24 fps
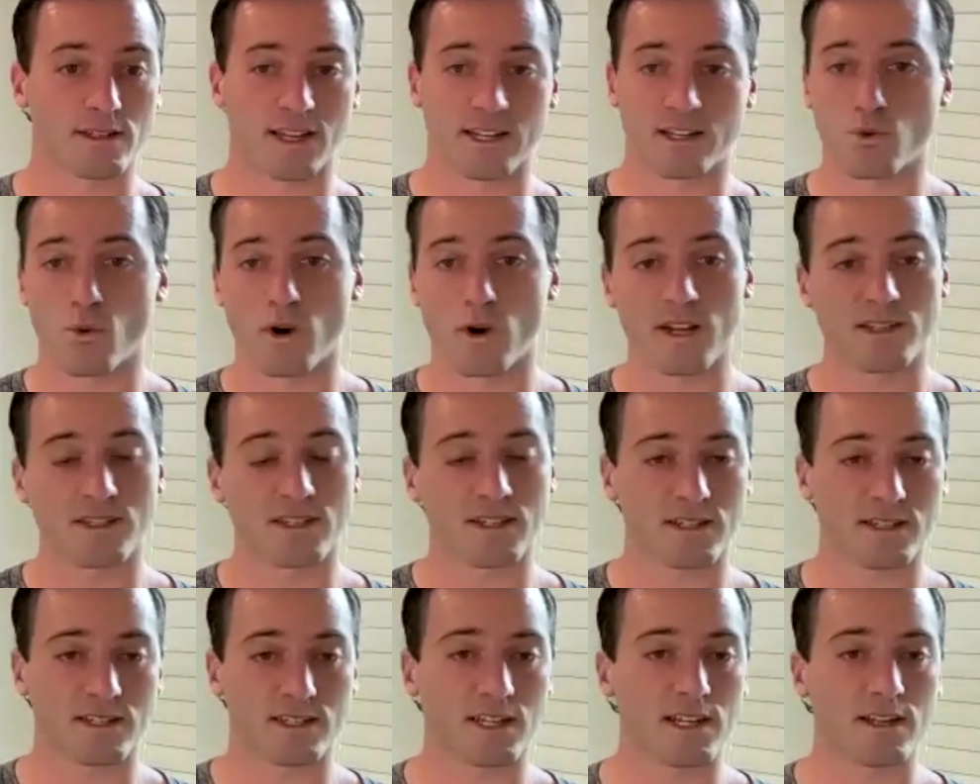Like
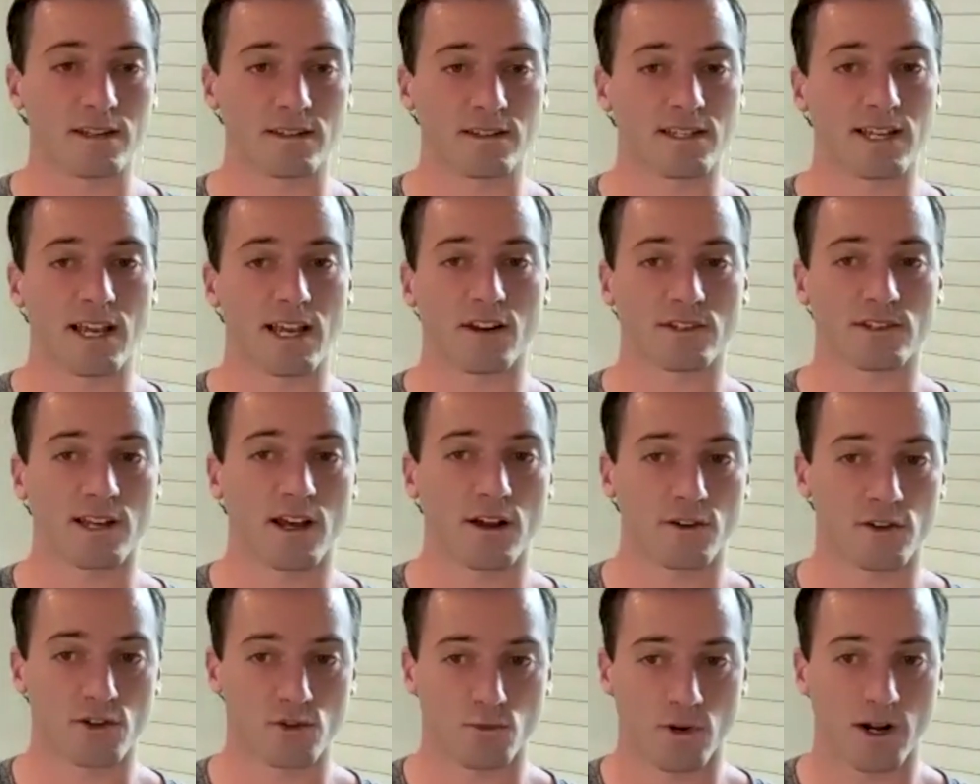2016, Seattle
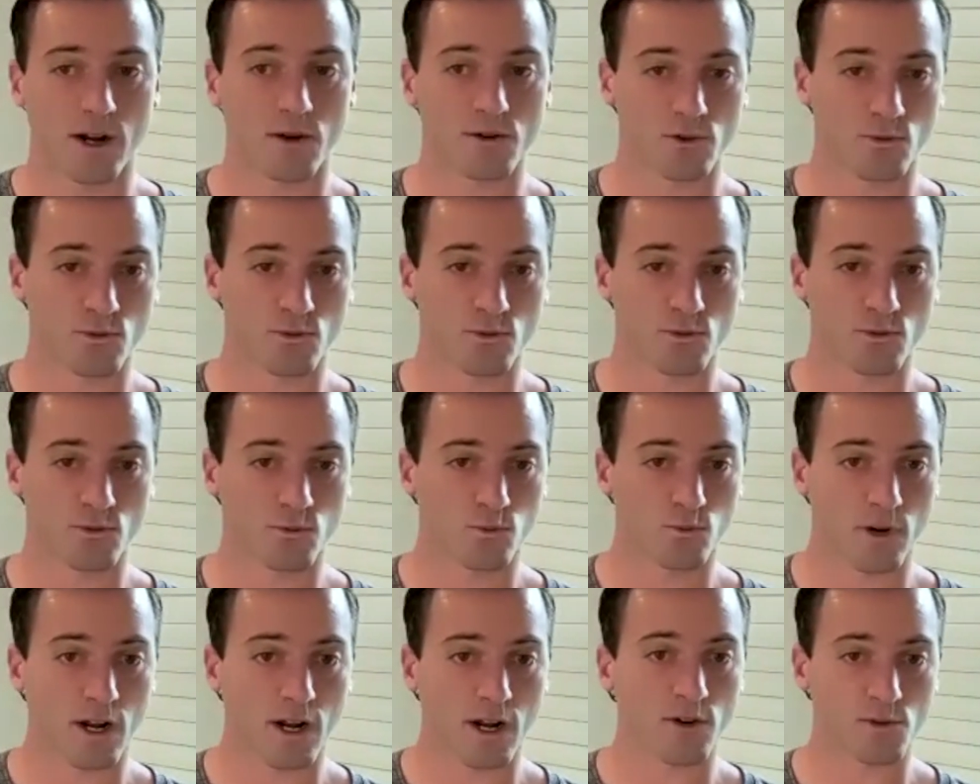Sounders, when I was
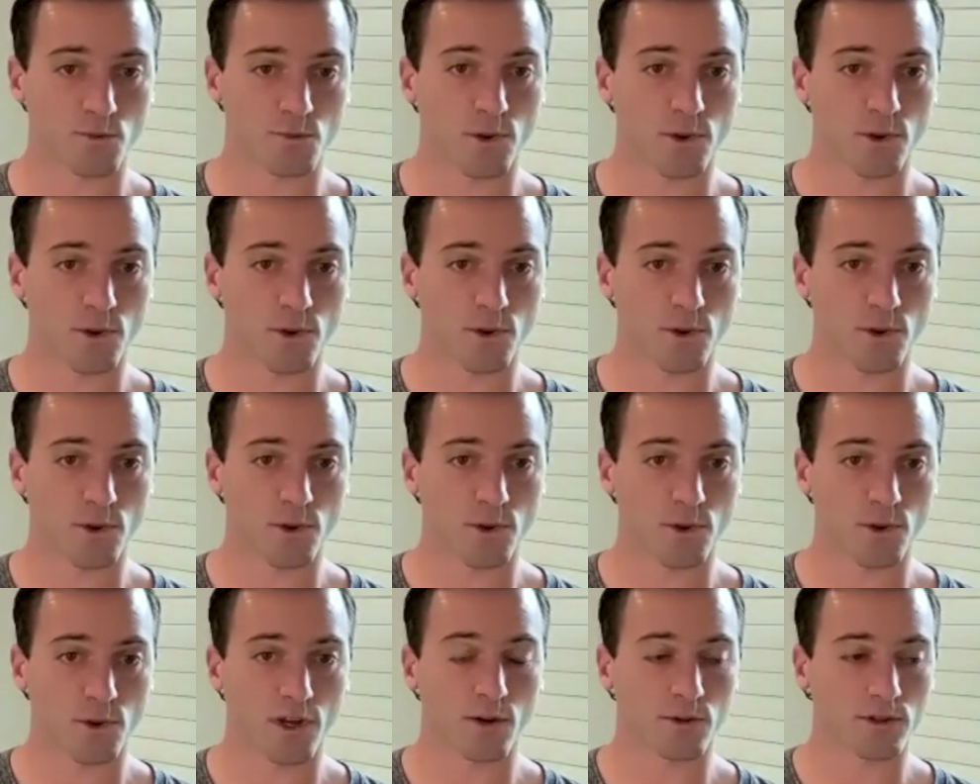playing with the
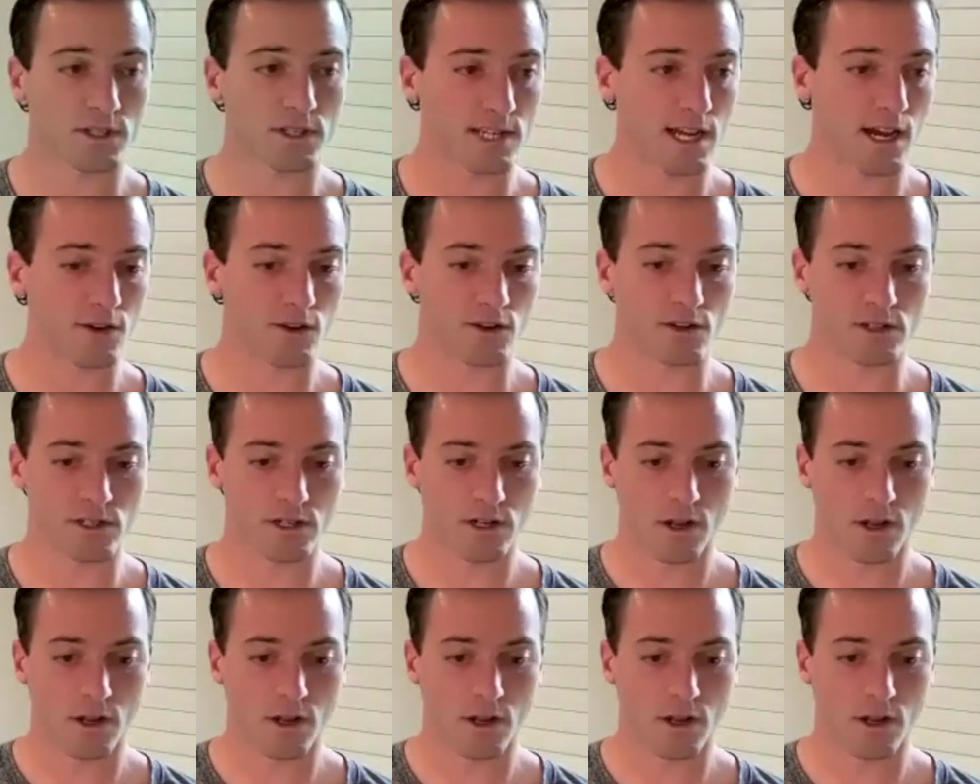Sounders,